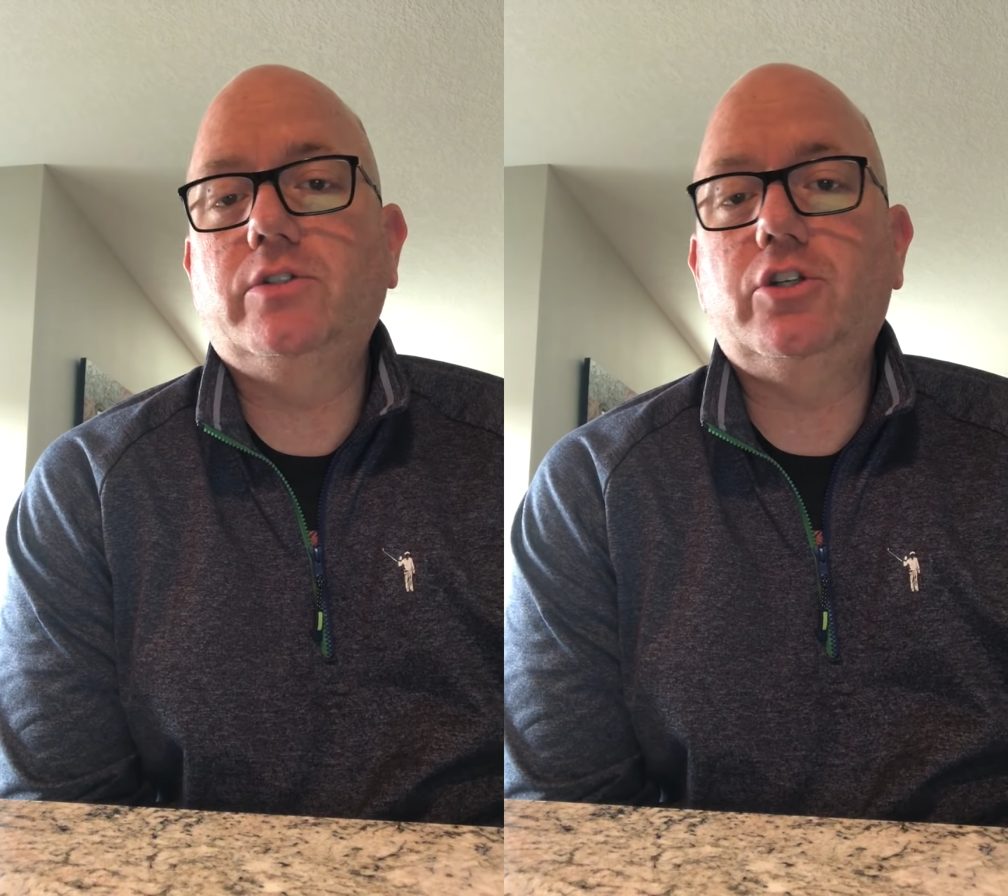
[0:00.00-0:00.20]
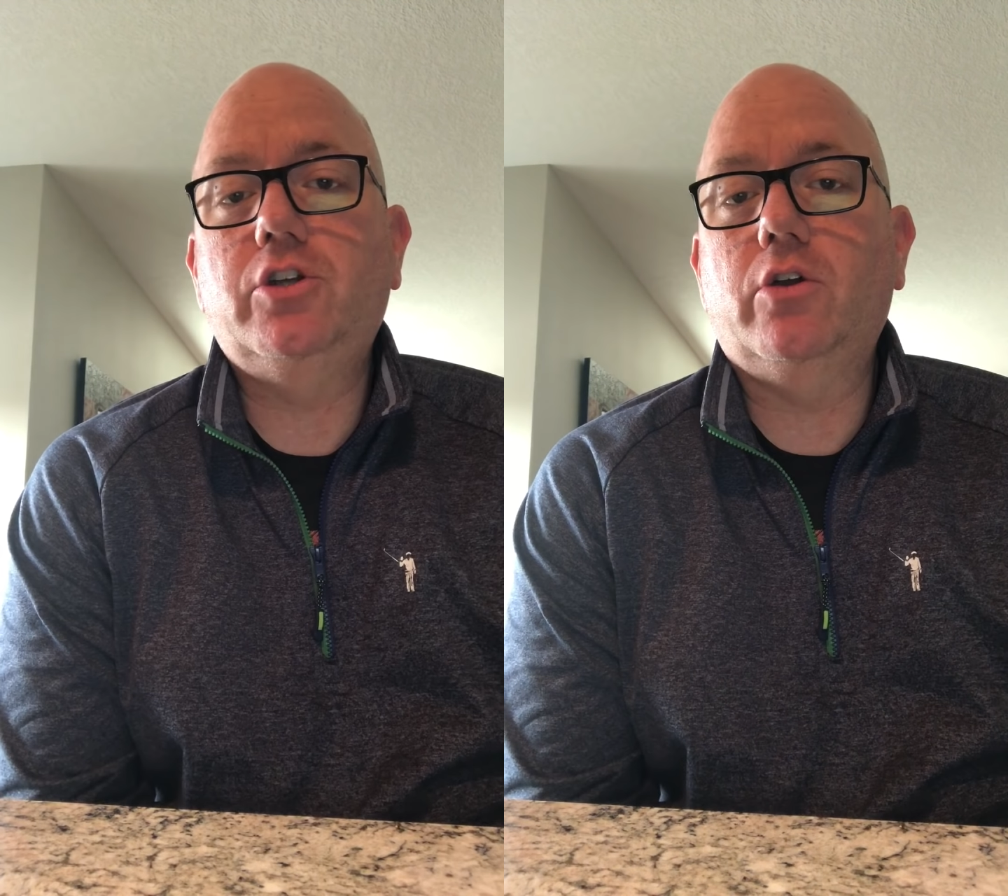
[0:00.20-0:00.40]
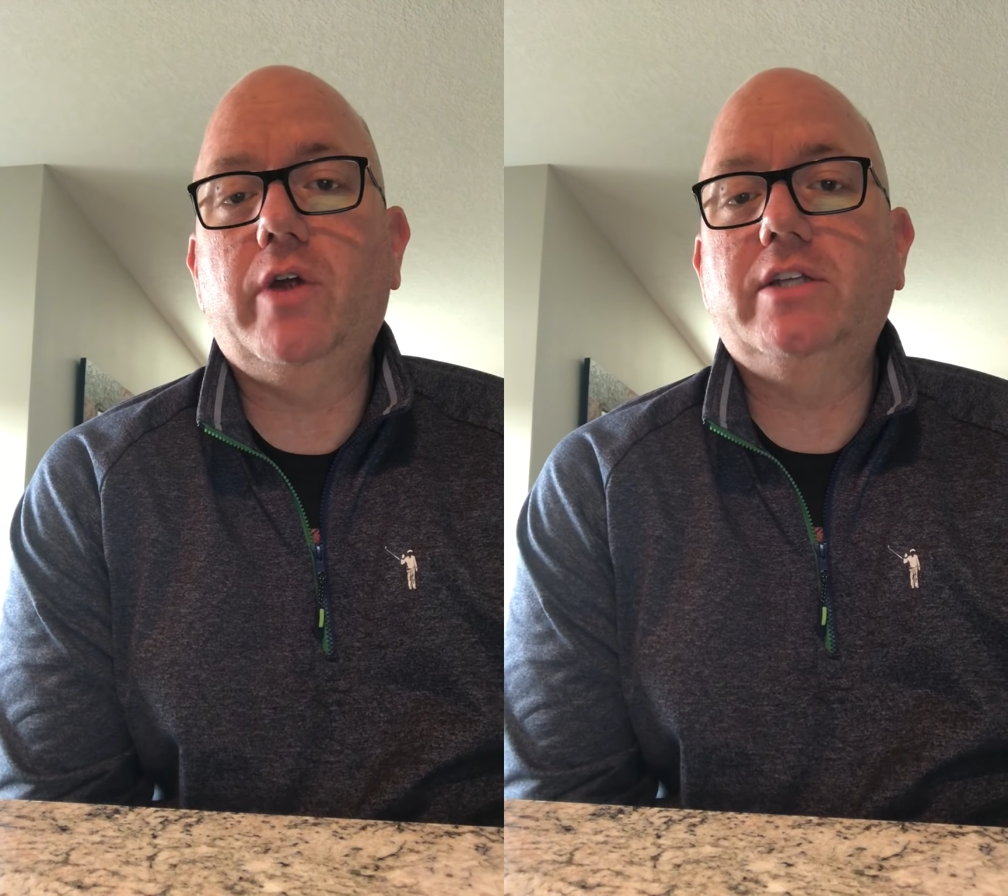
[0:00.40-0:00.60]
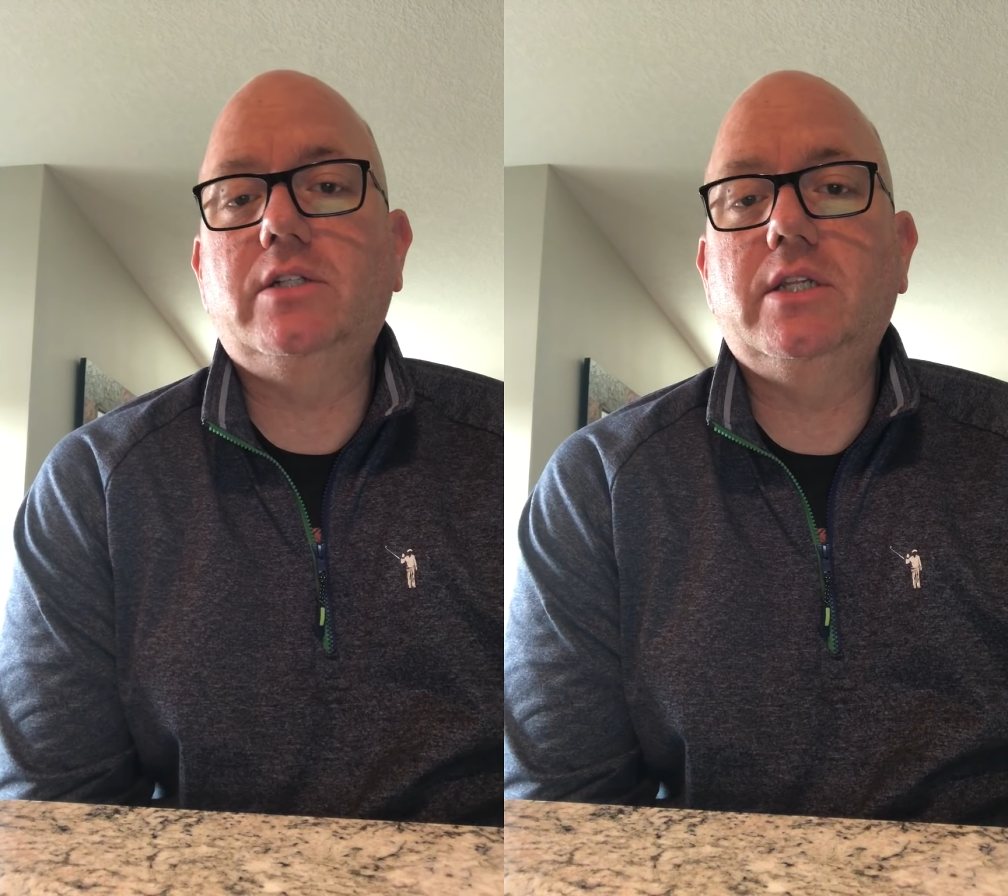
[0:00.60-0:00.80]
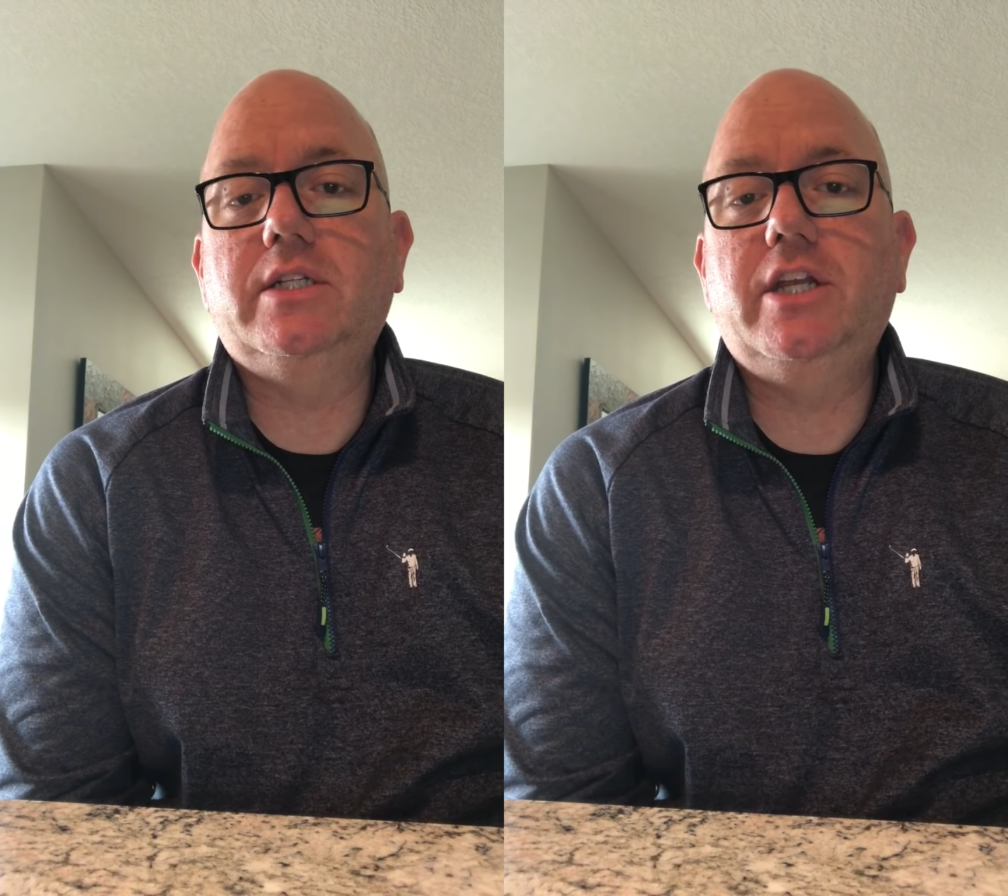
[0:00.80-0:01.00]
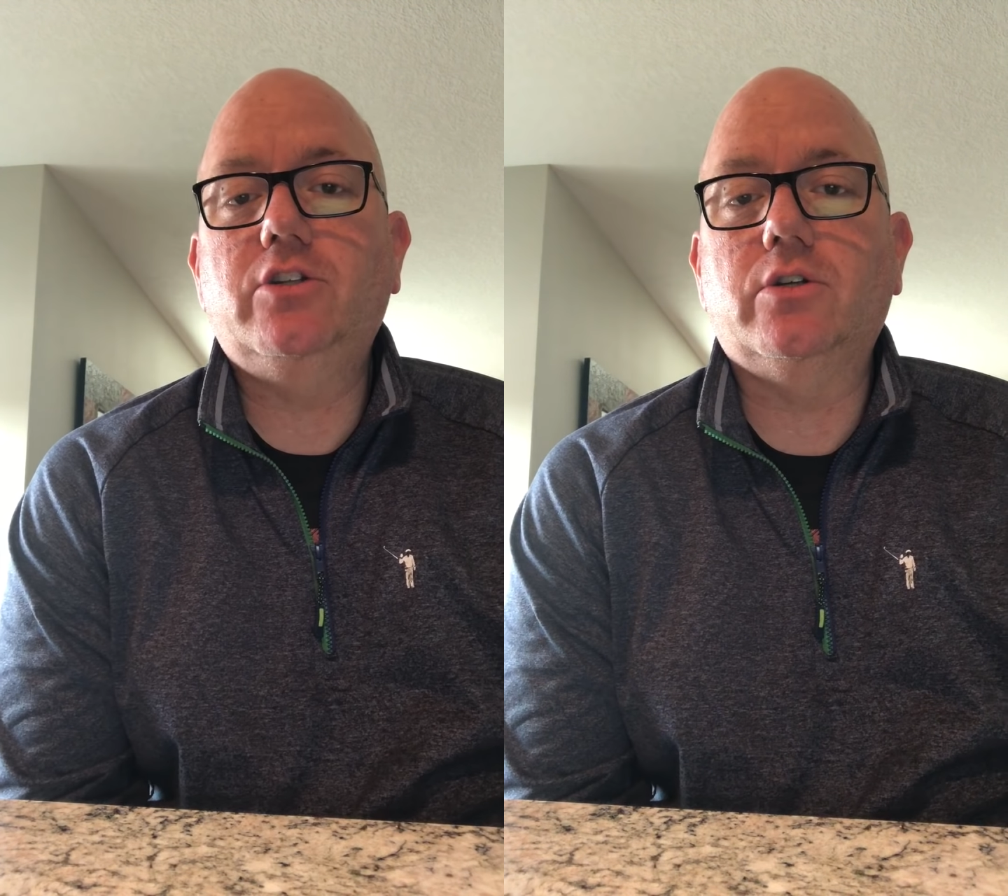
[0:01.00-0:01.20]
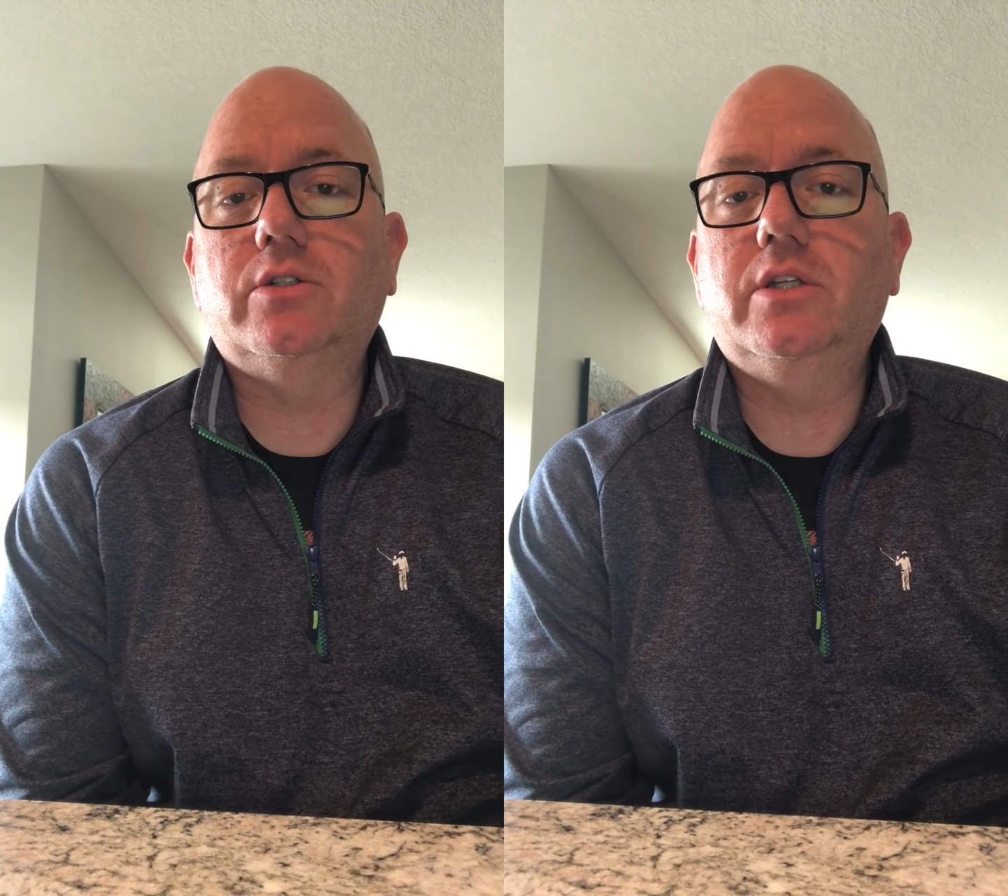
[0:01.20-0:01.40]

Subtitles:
is to show grace to the teachers.